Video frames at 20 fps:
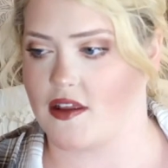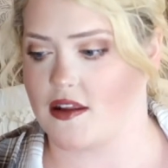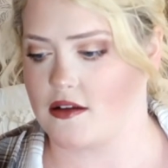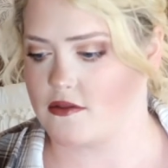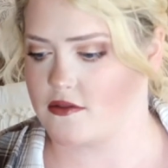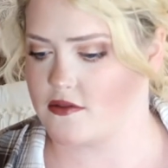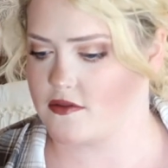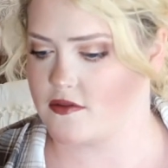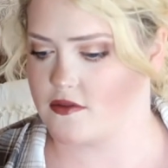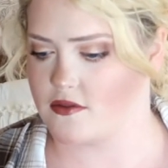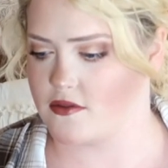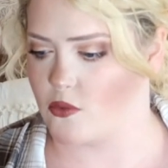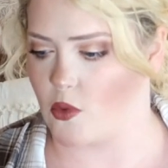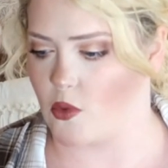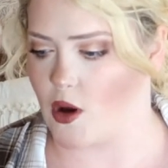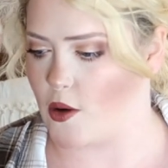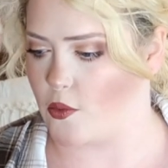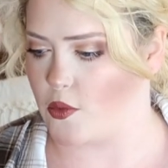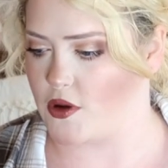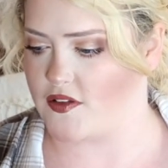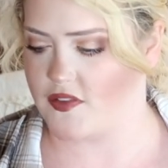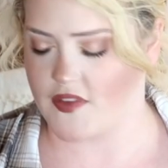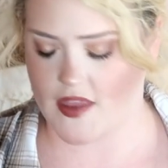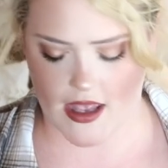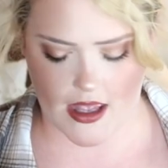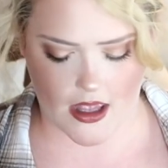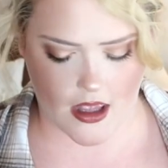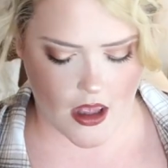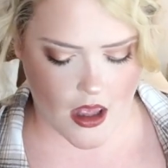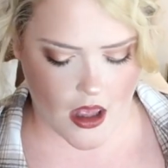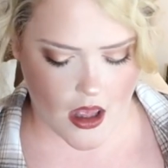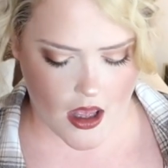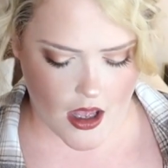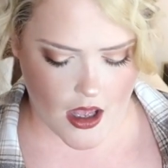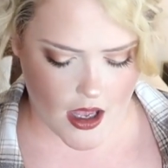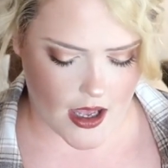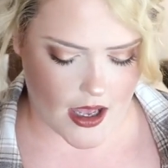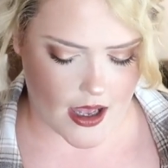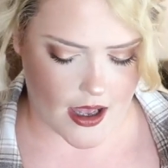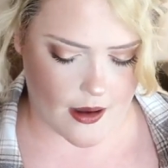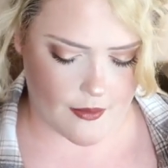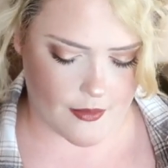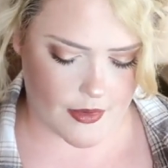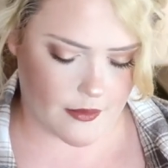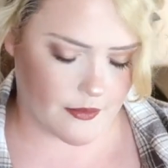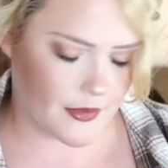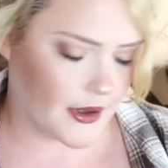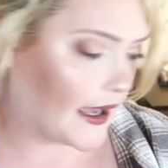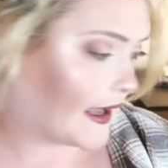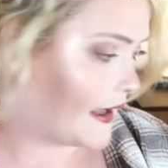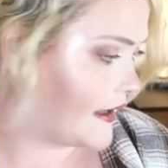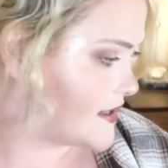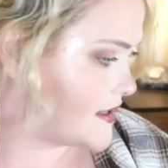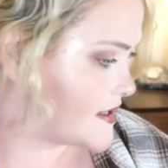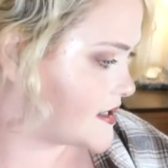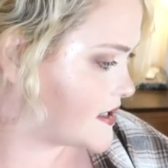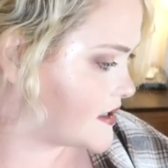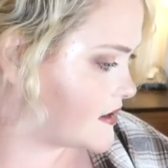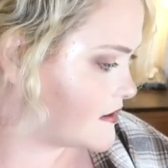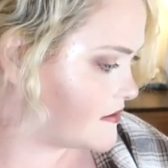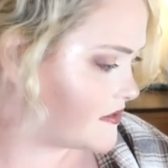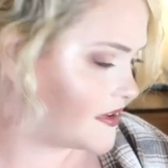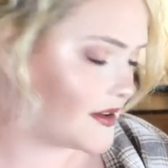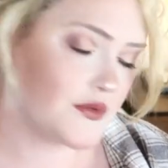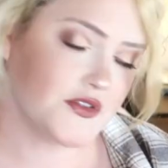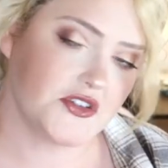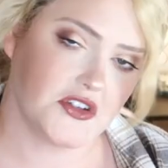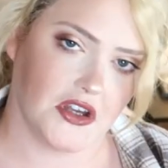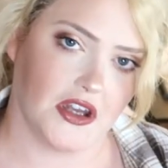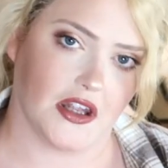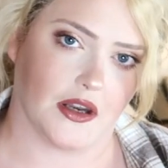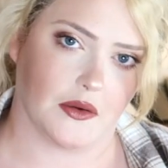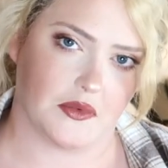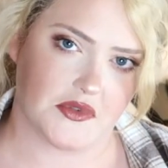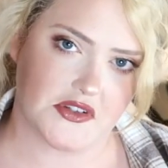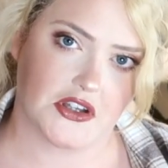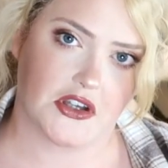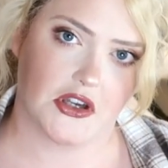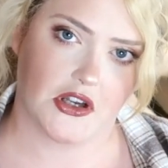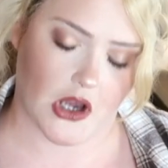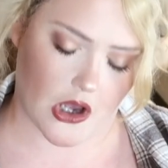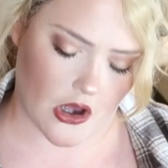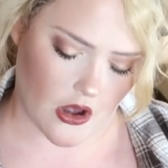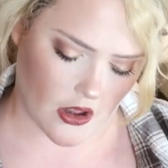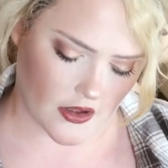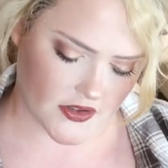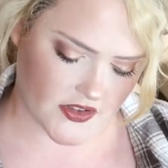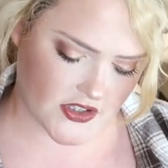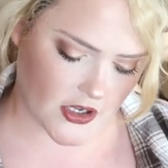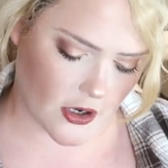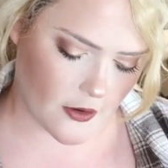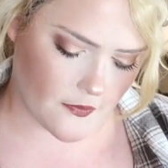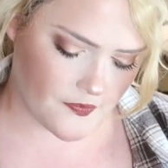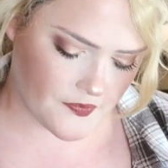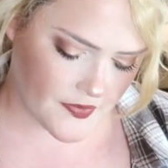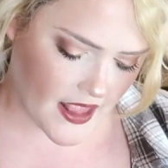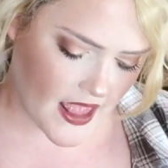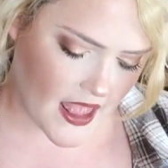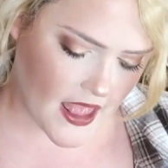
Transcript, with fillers: that why wouldn't they? But it was good. It was a good haul. So